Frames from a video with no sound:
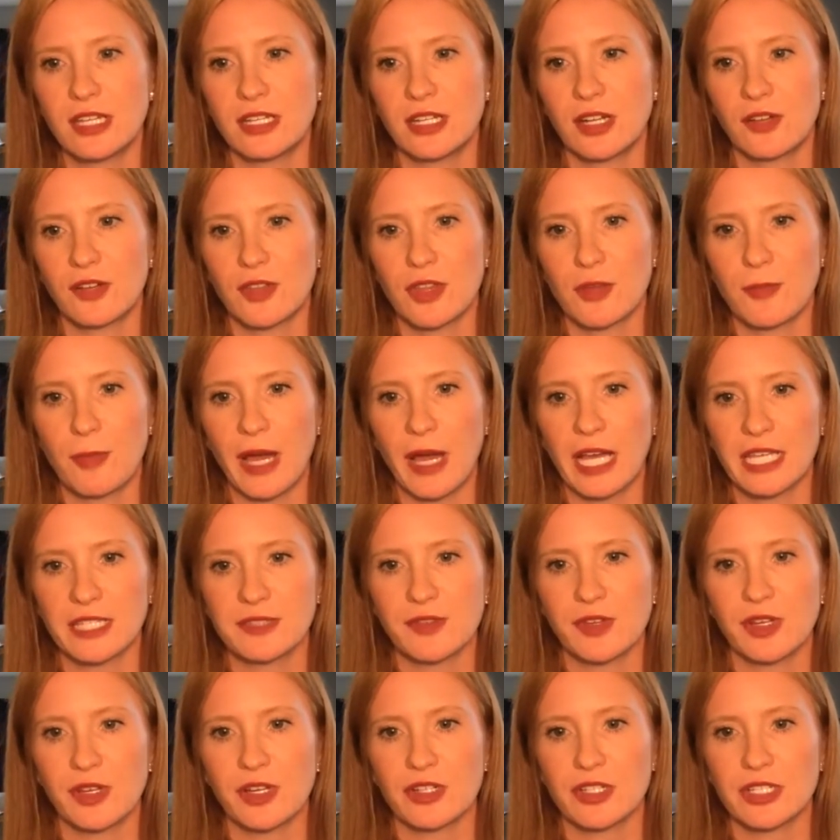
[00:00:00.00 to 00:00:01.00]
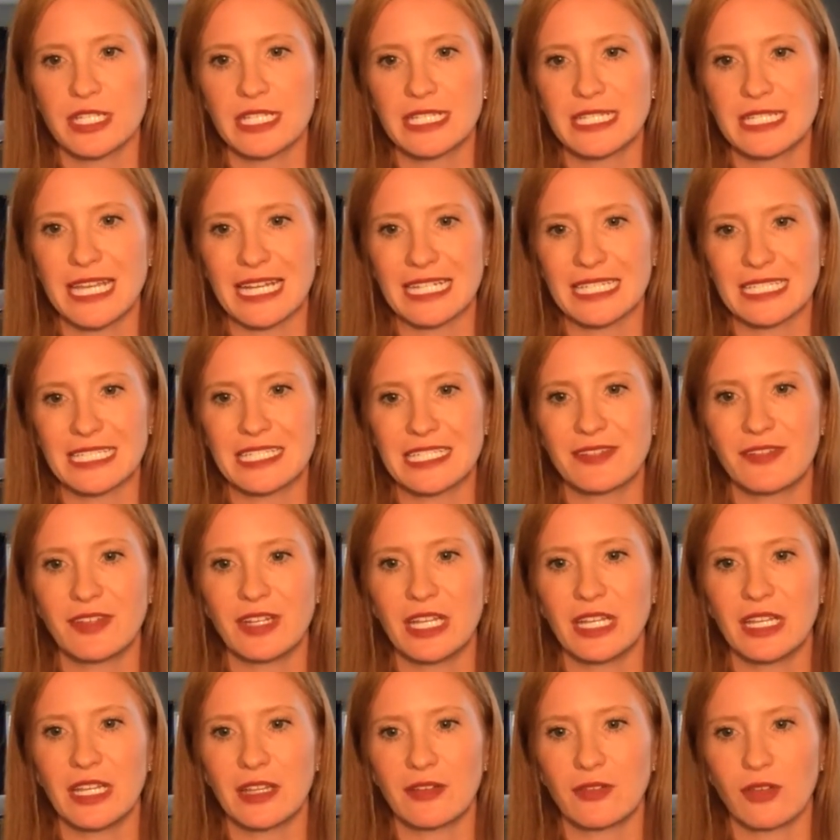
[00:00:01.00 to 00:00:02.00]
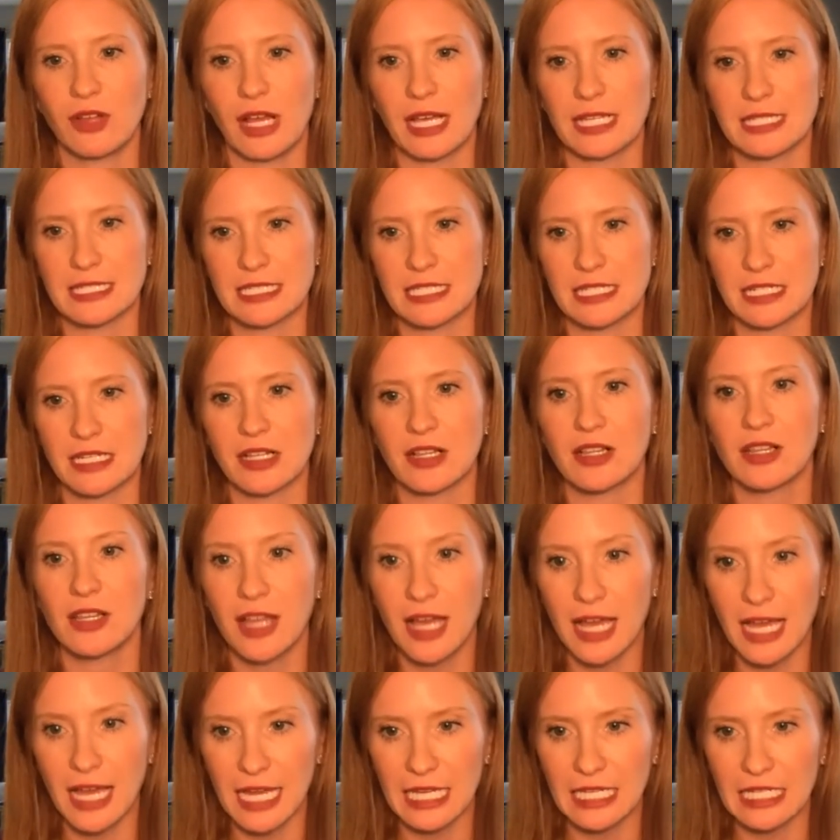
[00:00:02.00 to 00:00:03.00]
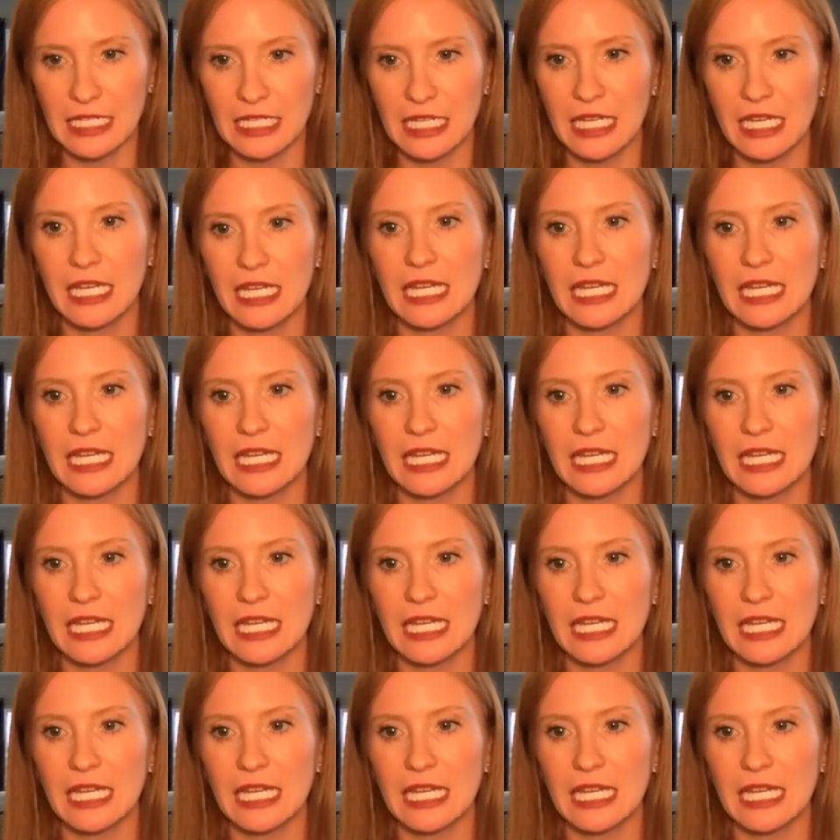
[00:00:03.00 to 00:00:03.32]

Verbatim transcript: and over the past few years, his activity level has declined.